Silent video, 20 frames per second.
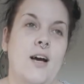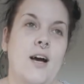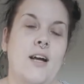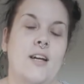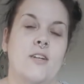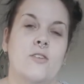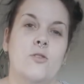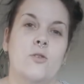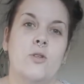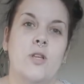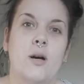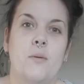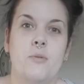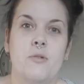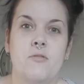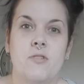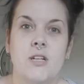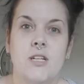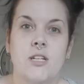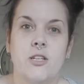And I thought that'd
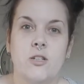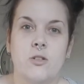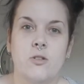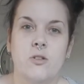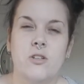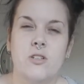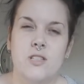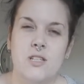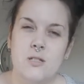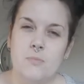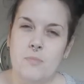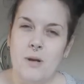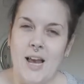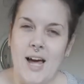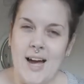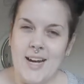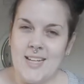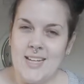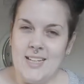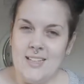be really cute because there's
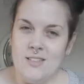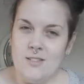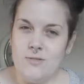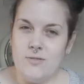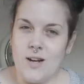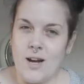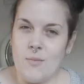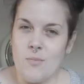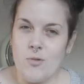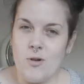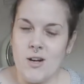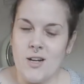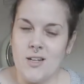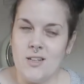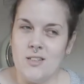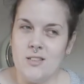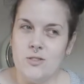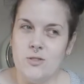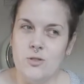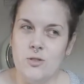black in the fabric,
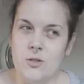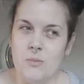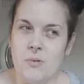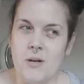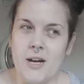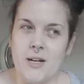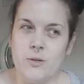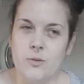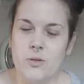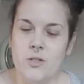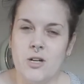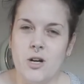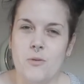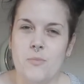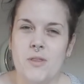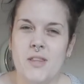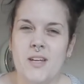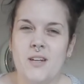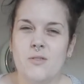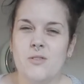and I thought the black would go,
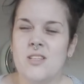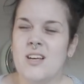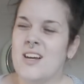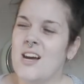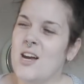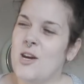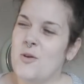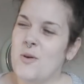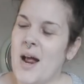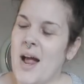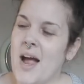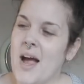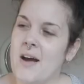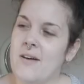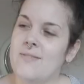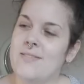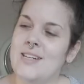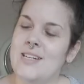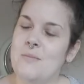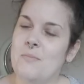but then I was like, I don't
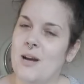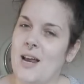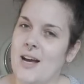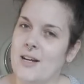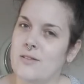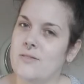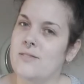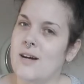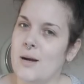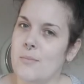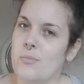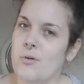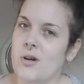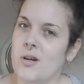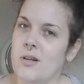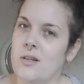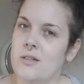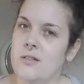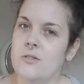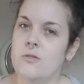have any black
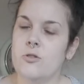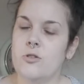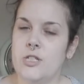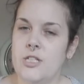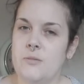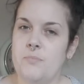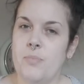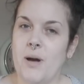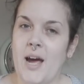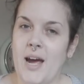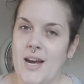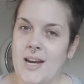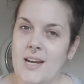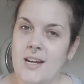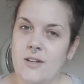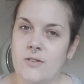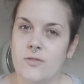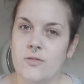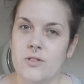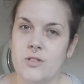fabric, and I already
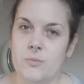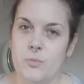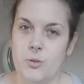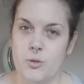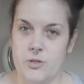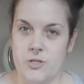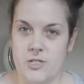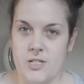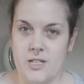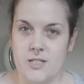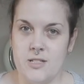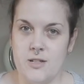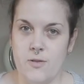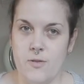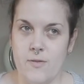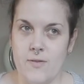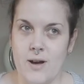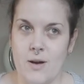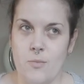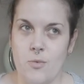paid for the
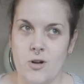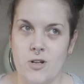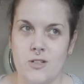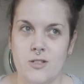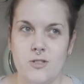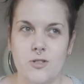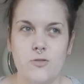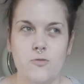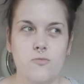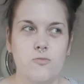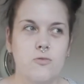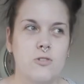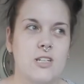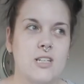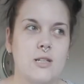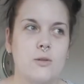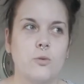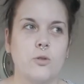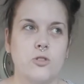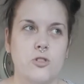poinsettia fabric, and I don't
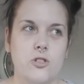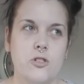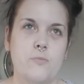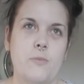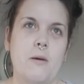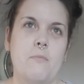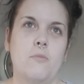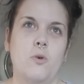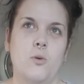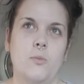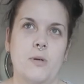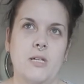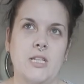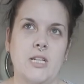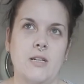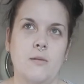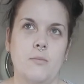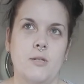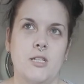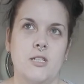really want to spend more
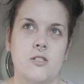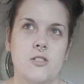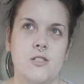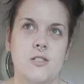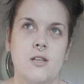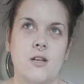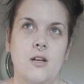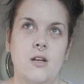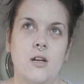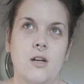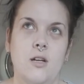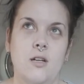money because